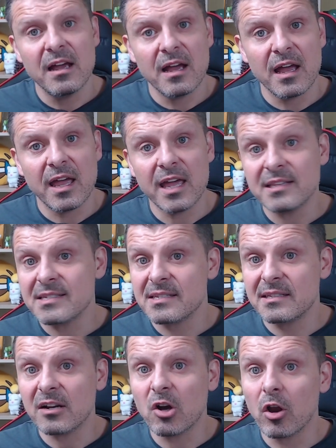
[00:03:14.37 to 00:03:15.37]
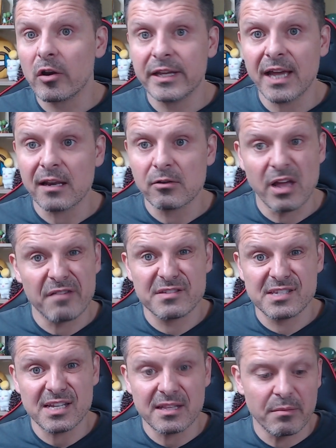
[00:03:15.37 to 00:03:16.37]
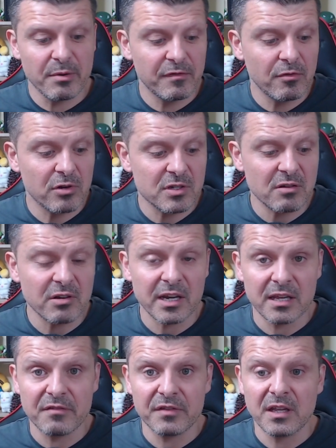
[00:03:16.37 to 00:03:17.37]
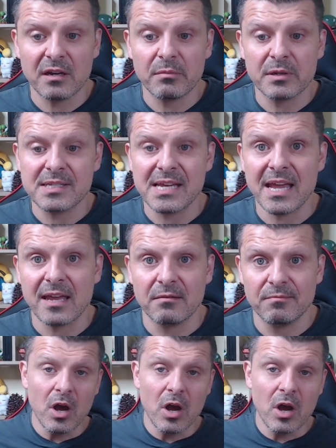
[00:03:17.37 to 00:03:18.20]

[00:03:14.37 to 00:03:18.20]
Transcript: It's the color yellow. Haven't seen that before, so I'm going to give it the number 10.